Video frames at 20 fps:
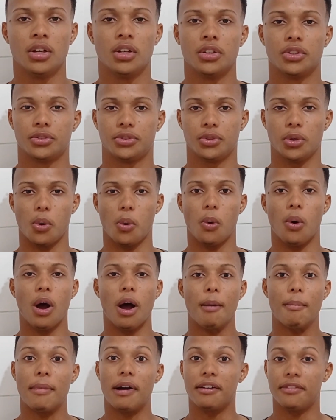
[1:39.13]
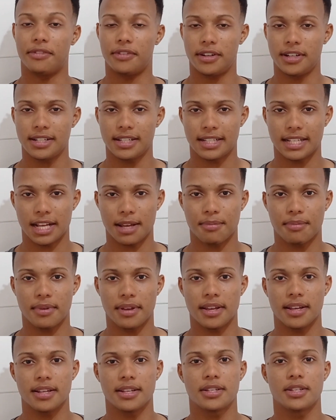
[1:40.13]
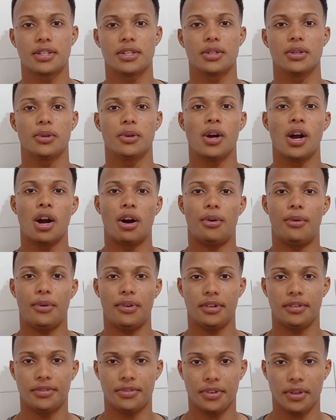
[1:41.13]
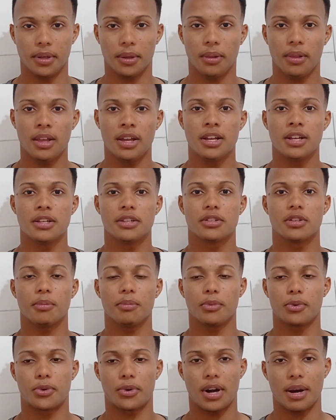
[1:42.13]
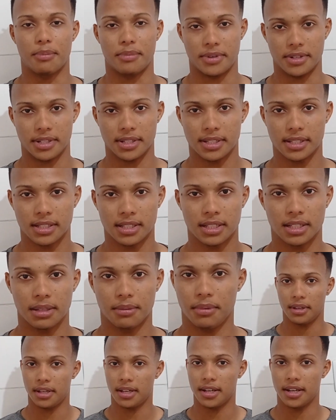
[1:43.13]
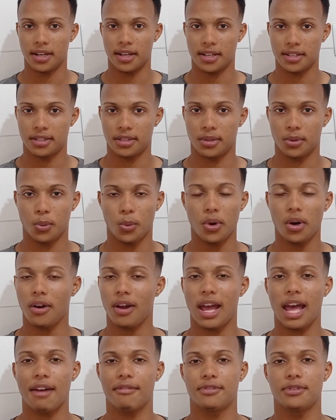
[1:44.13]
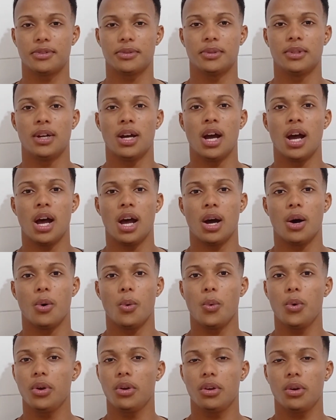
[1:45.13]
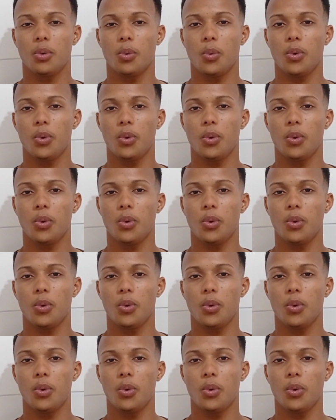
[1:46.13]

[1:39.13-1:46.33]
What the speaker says: So my first tip is to review some grammars because we don't have to we